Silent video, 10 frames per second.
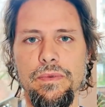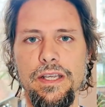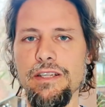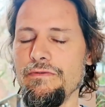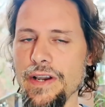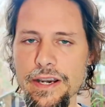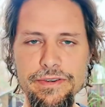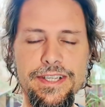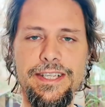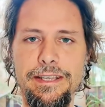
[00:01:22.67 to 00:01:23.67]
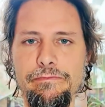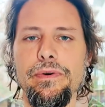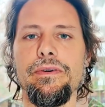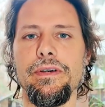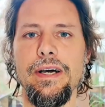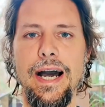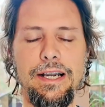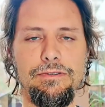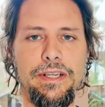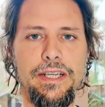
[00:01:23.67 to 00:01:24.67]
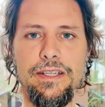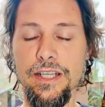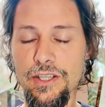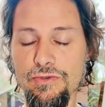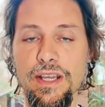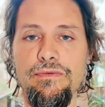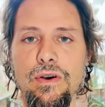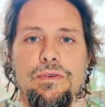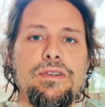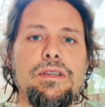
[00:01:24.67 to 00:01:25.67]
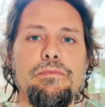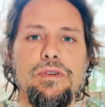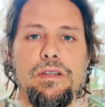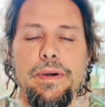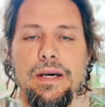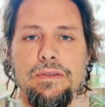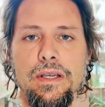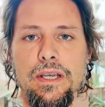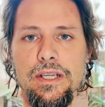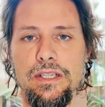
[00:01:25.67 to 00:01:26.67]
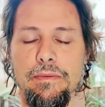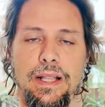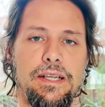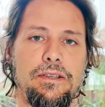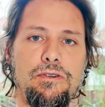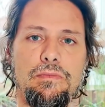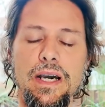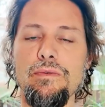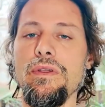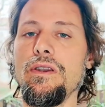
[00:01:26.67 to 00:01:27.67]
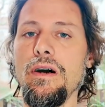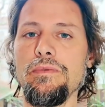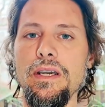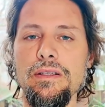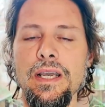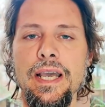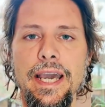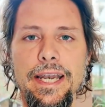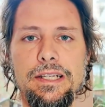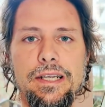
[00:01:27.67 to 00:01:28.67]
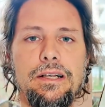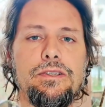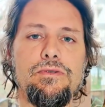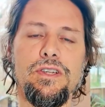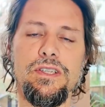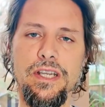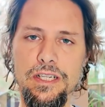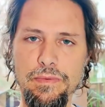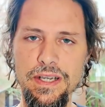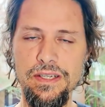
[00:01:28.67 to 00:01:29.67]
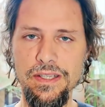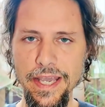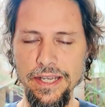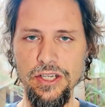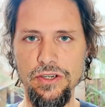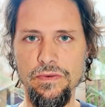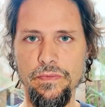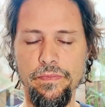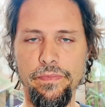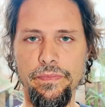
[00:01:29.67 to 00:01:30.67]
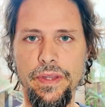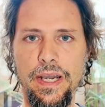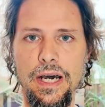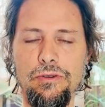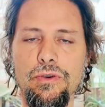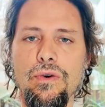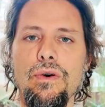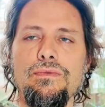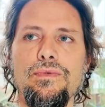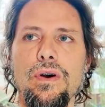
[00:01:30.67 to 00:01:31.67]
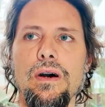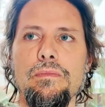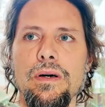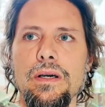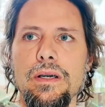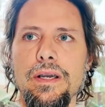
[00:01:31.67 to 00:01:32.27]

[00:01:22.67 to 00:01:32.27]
It's very simple, actually. It's straightforward, simple. It's about stabilizing your mind with an object, and it tells you stage by stage how to go from